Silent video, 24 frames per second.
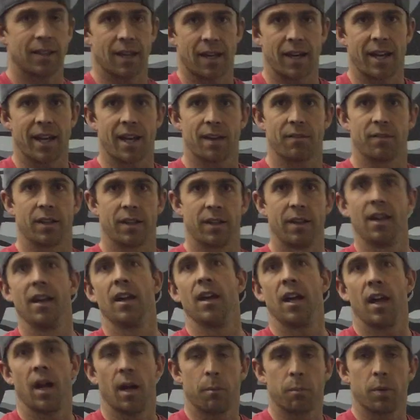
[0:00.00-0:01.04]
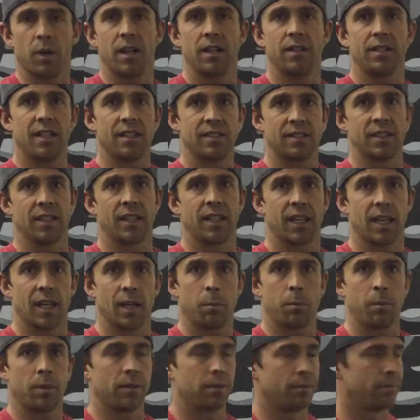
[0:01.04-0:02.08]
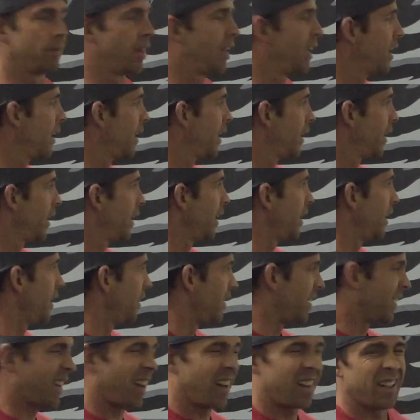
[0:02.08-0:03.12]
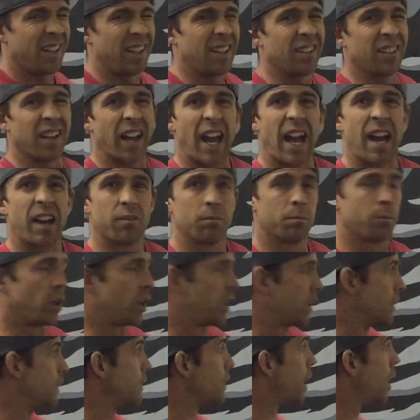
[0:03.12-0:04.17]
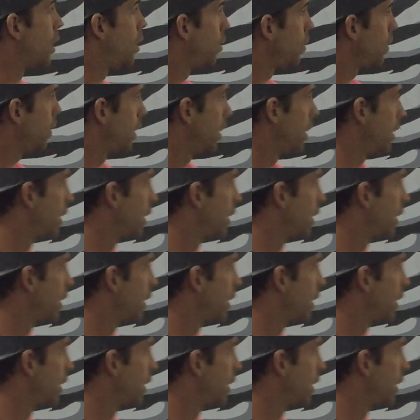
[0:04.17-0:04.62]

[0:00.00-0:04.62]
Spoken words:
you gotta have a pretty decent kip, and you kind of either have them or you don't.